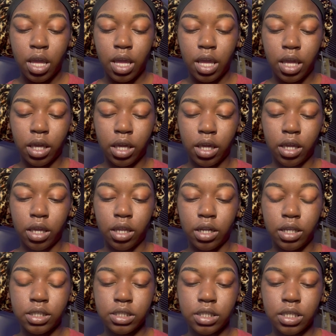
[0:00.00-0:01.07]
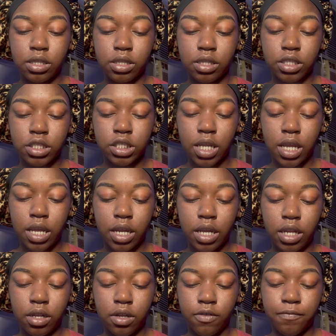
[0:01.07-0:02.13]
And it's in the
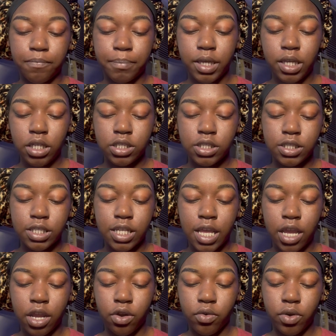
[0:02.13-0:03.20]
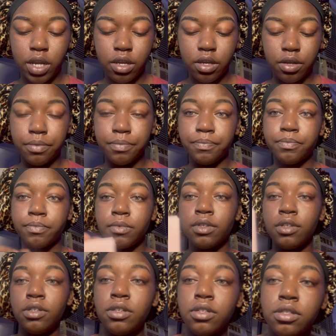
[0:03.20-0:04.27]
shade of Peach Sangria.
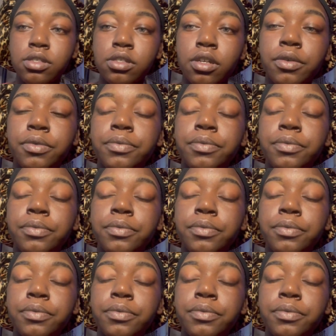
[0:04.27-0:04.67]
So